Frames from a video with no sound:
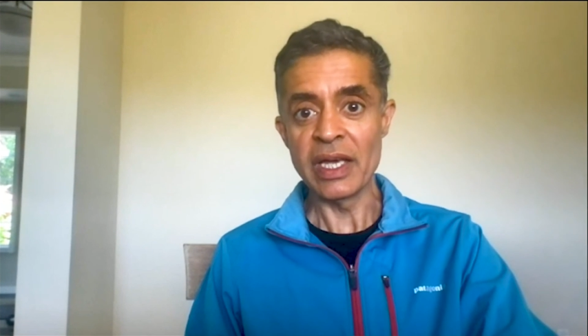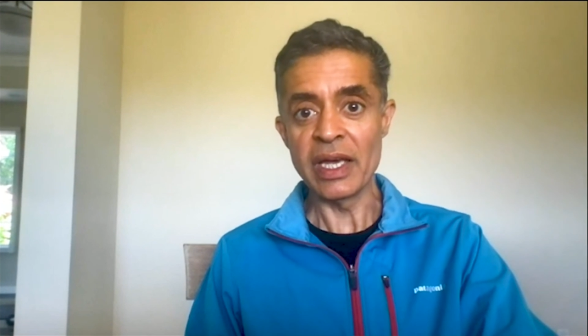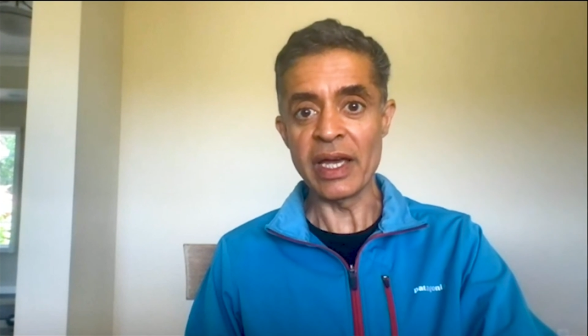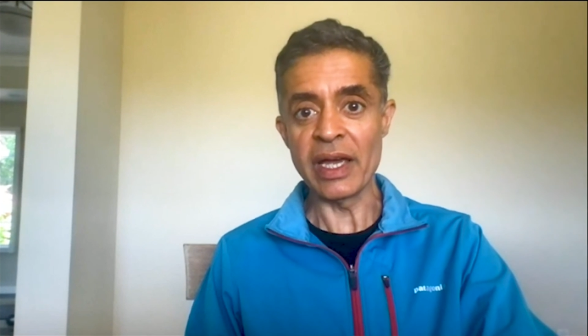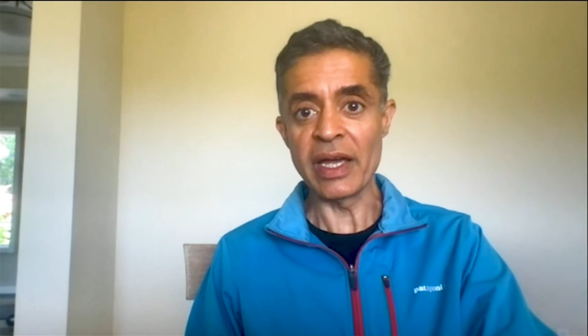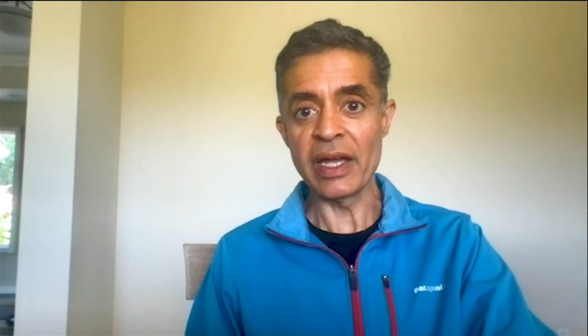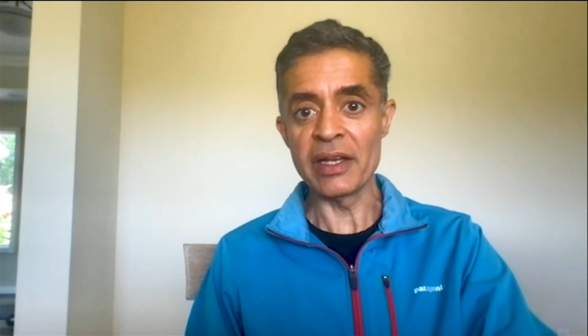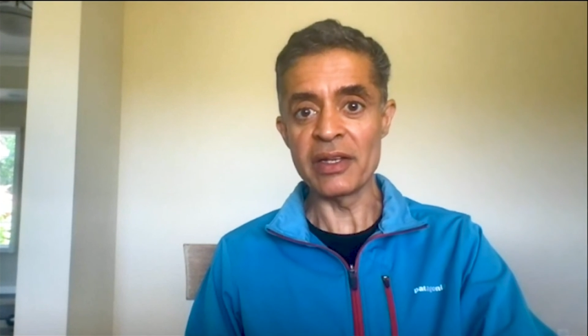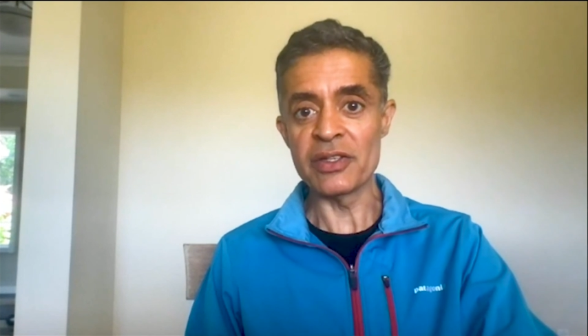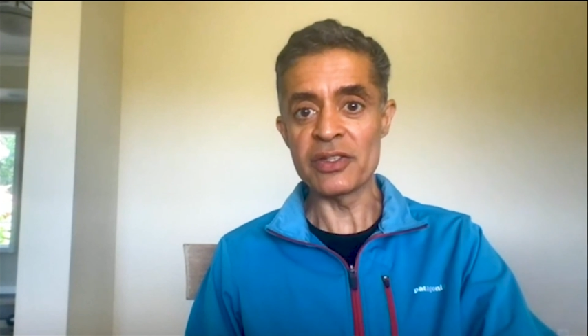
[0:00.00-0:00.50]

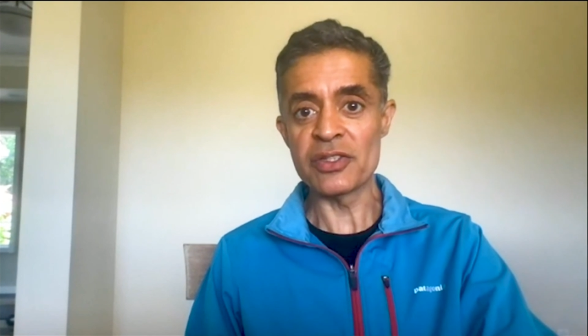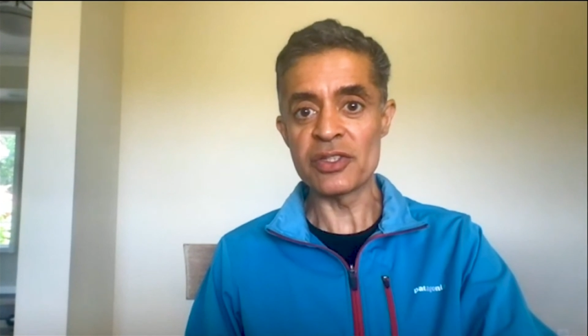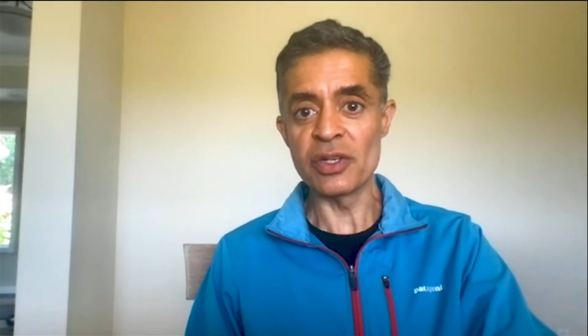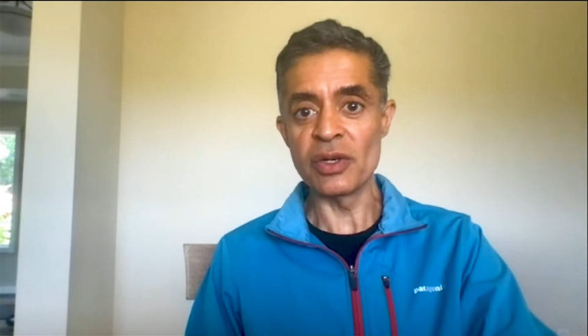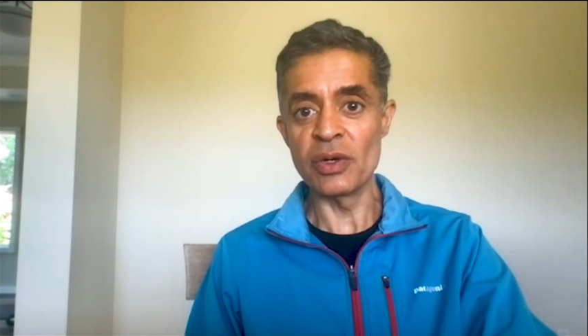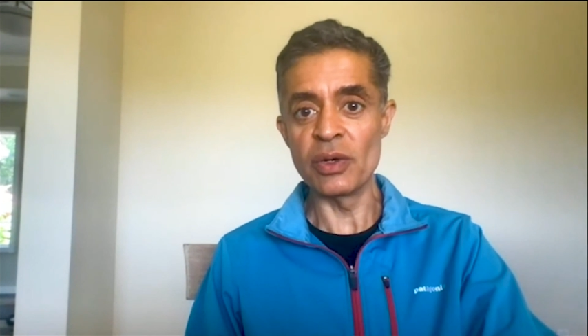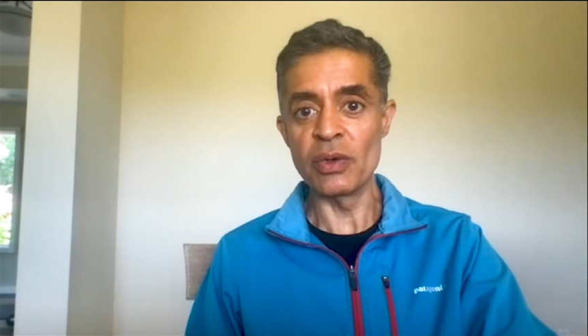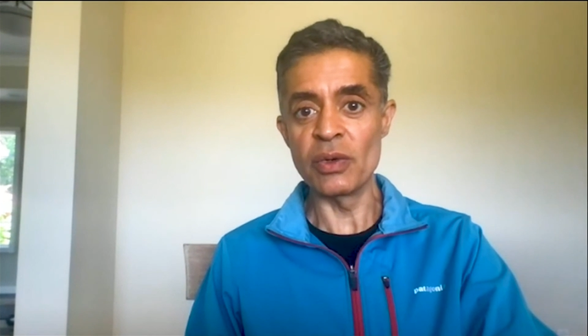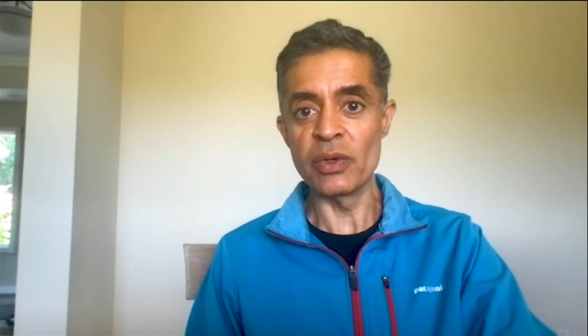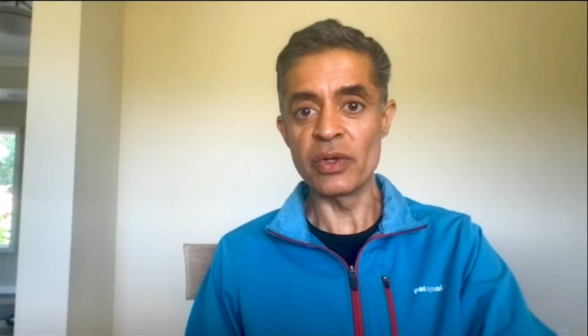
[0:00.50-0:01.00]
And
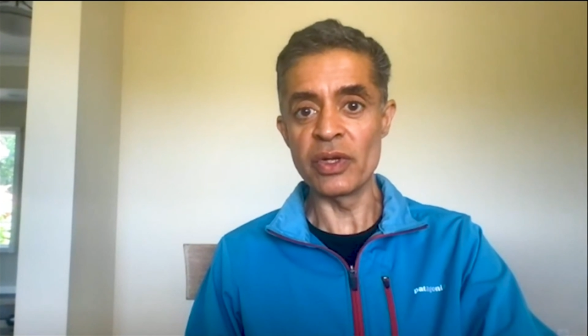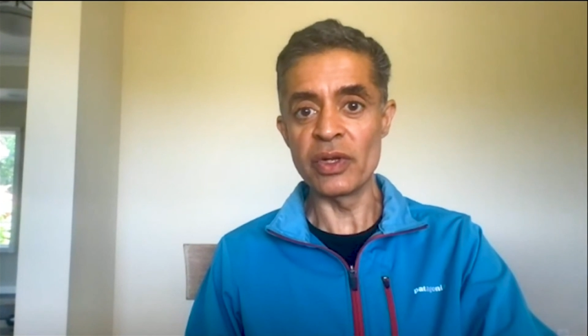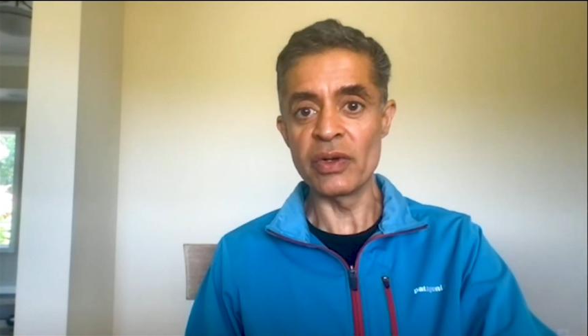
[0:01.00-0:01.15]
so,